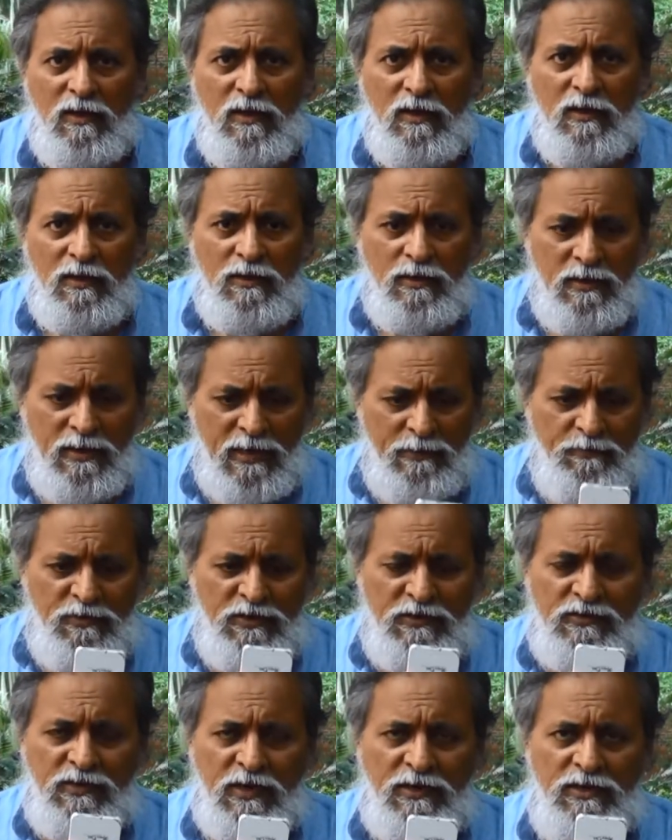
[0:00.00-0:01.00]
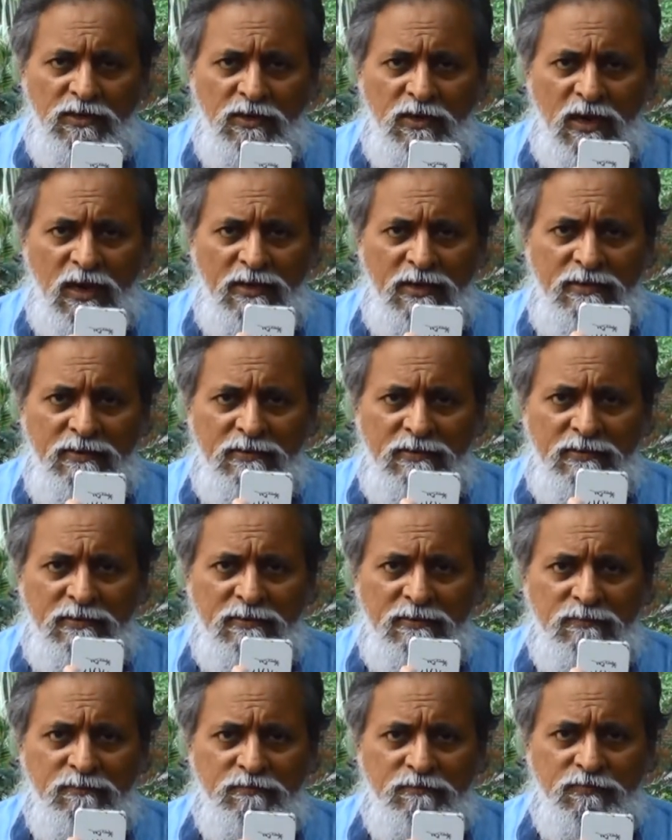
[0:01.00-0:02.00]
let me study your eyes,
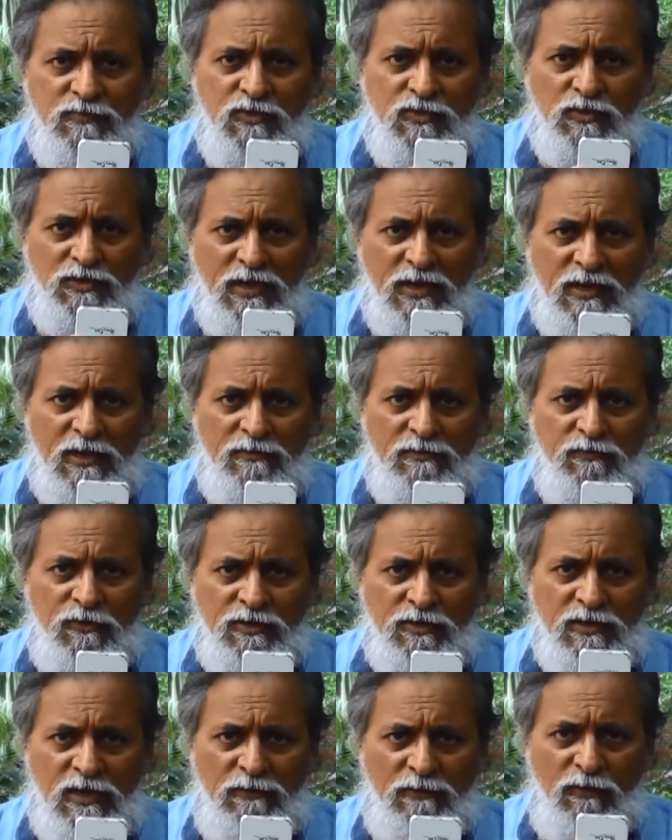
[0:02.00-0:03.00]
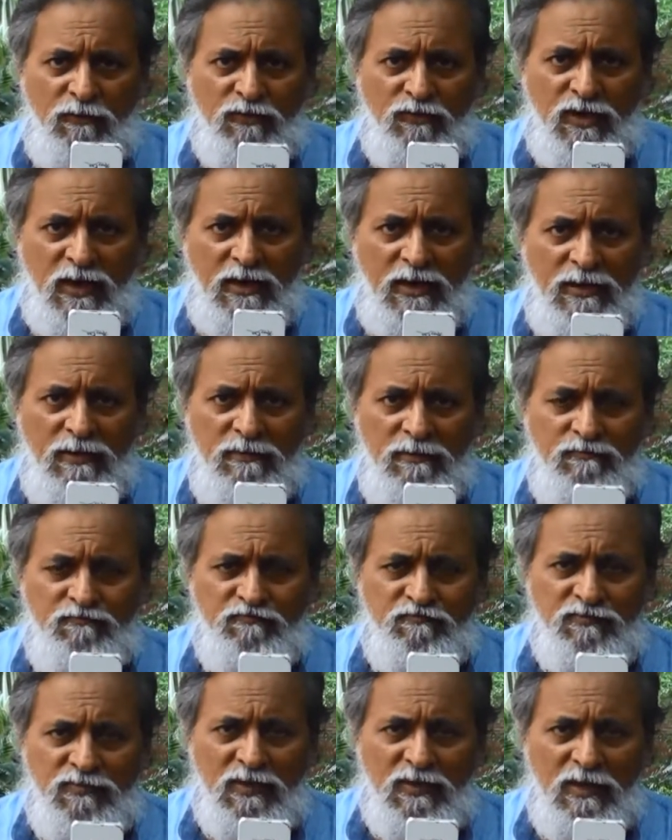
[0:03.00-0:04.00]
you take a photograph of your eye,
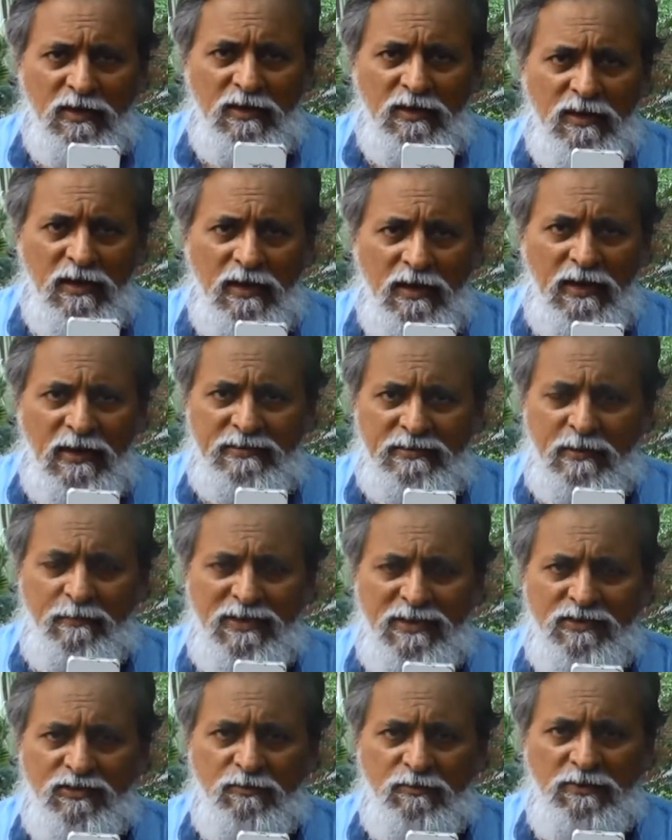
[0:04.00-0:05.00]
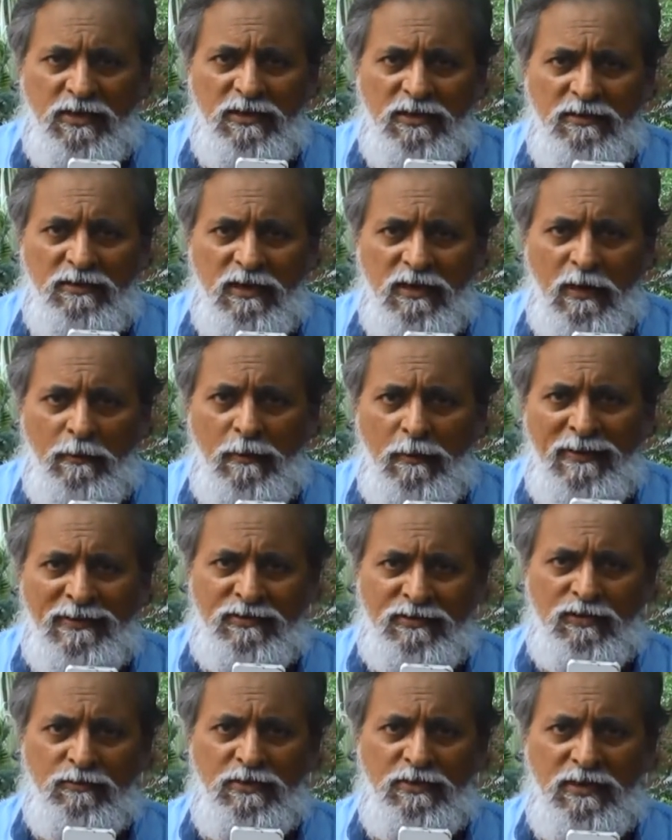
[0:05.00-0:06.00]
SMS to me, MMS
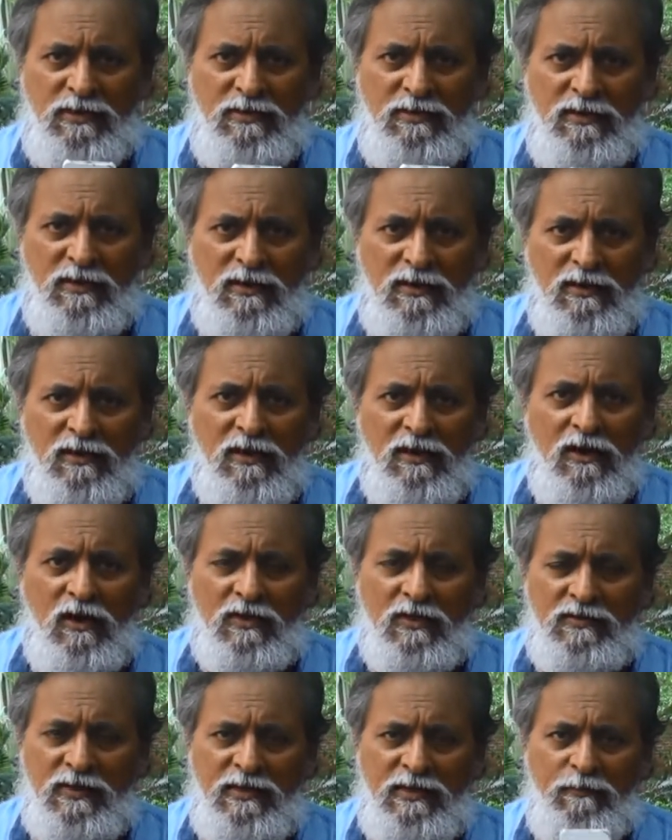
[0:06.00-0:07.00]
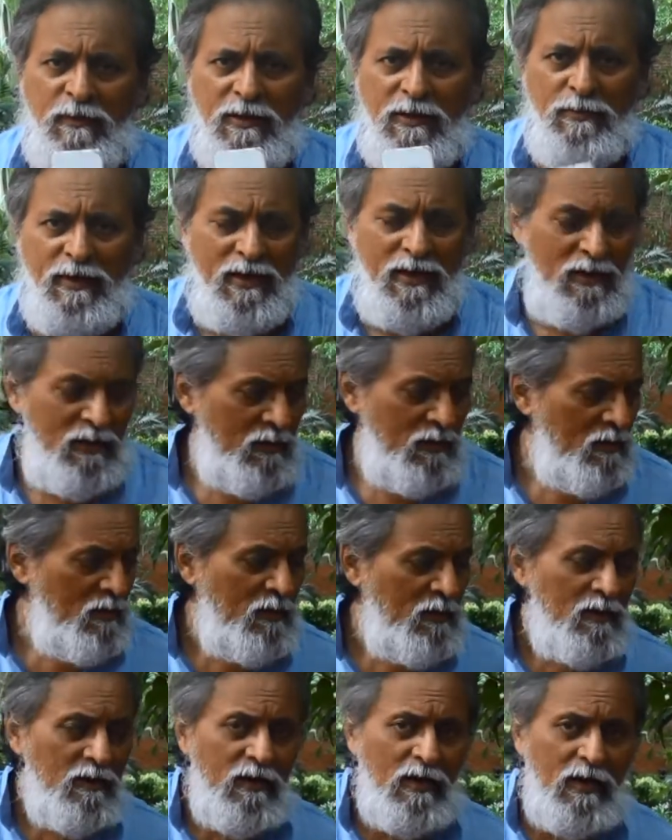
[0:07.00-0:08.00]
to me, or send it by mail,
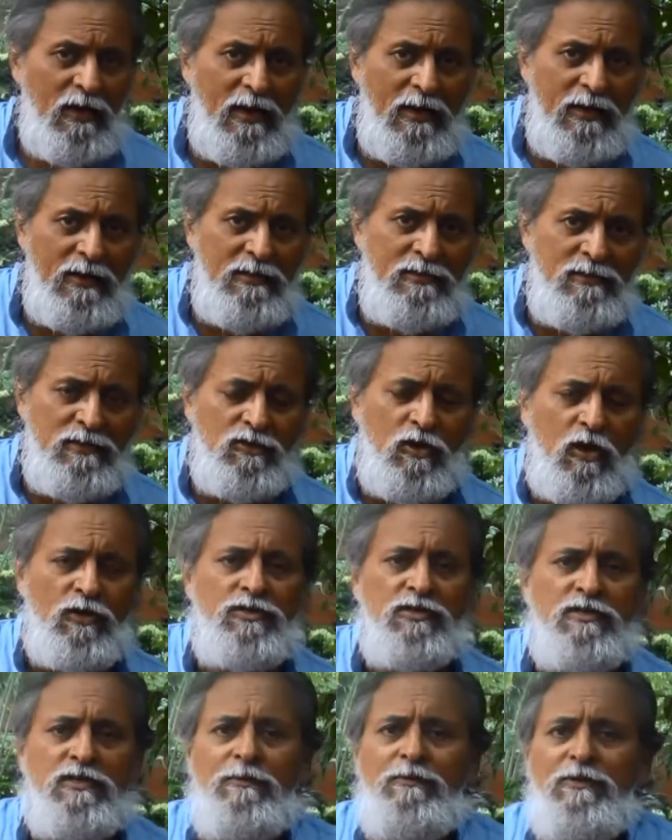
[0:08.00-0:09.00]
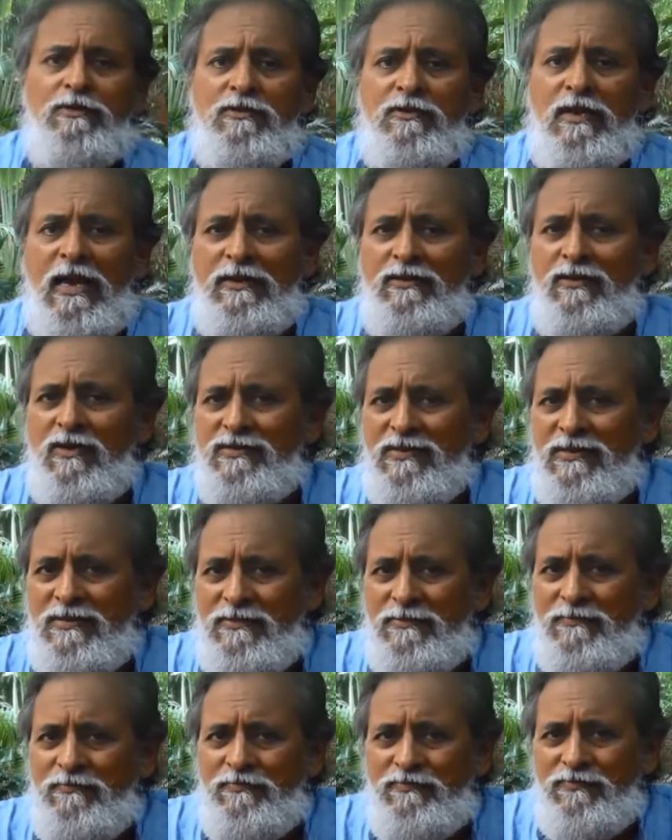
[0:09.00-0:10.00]
and the doctor is able to diagnose it,
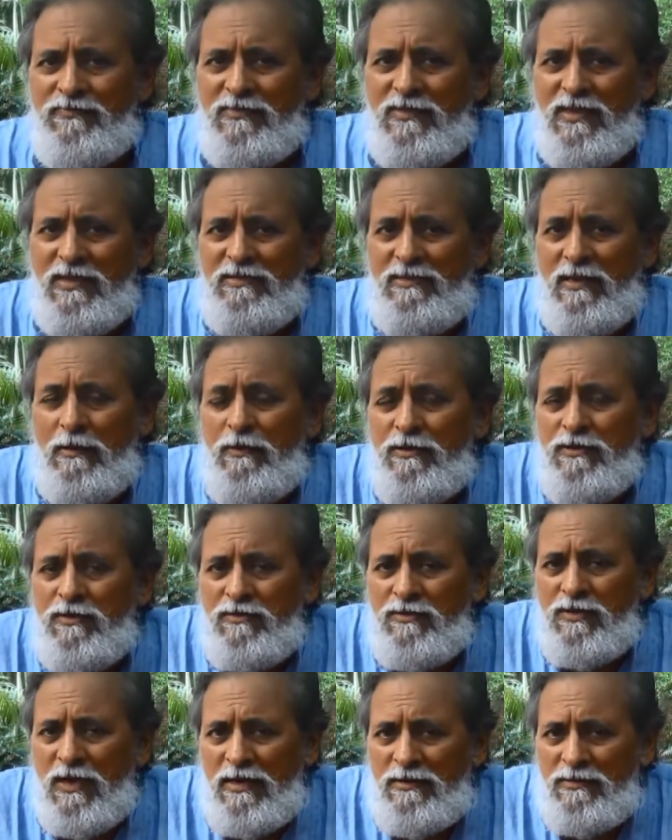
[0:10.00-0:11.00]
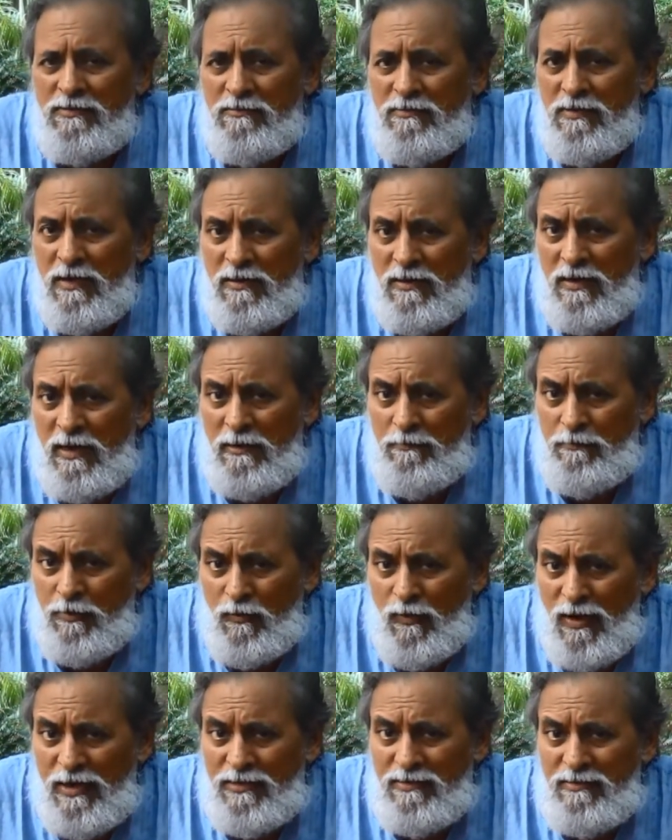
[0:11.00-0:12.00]
and is able to try and
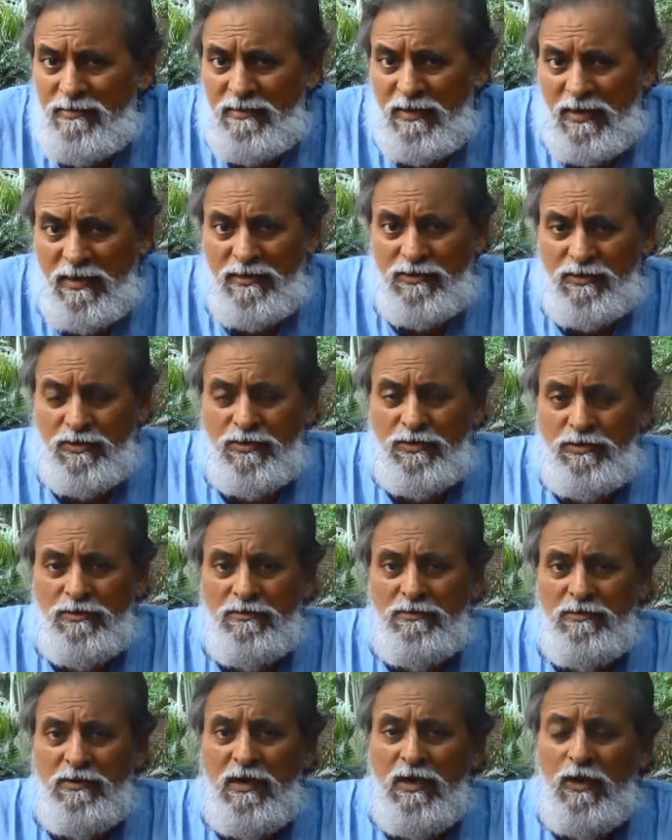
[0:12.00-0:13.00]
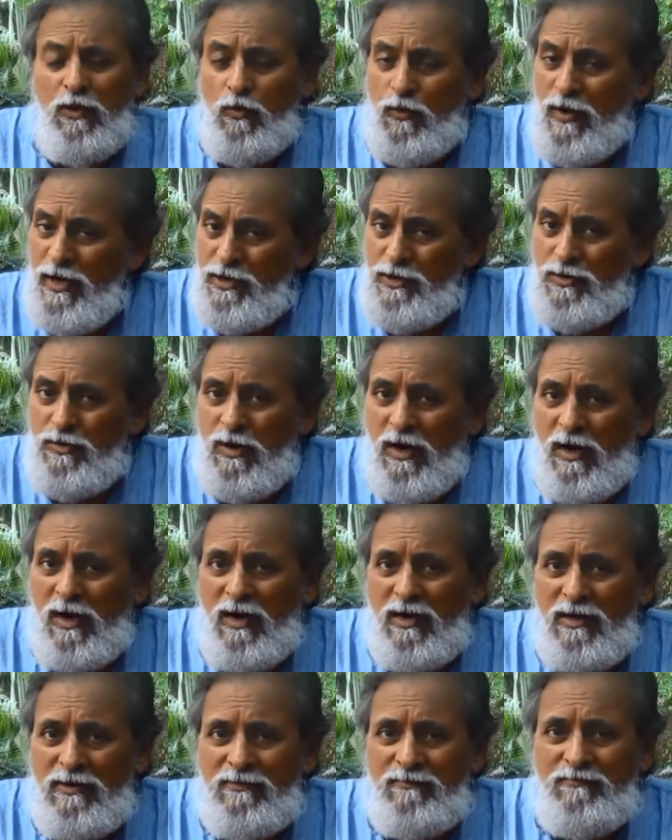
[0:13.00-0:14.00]
provide care to you where you are
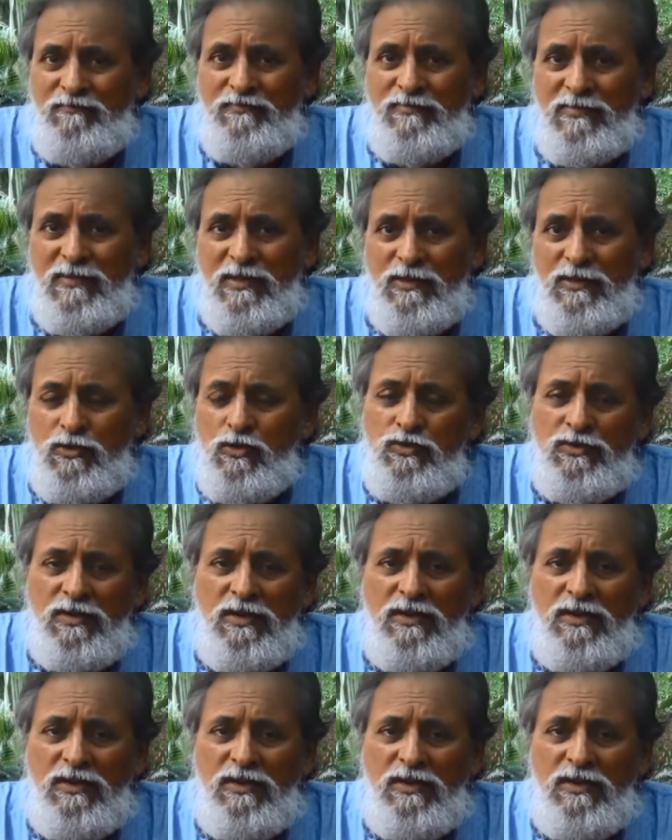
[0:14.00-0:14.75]
using